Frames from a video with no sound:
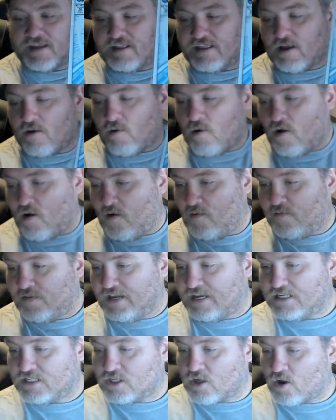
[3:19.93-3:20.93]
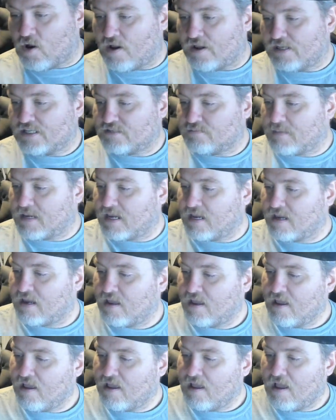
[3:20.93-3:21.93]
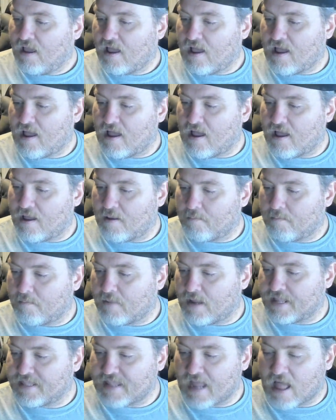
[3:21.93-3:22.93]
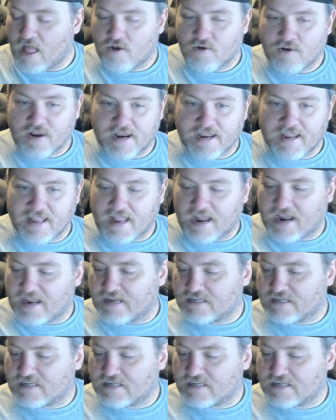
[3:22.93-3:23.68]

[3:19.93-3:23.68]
Now all these cost me $1.99,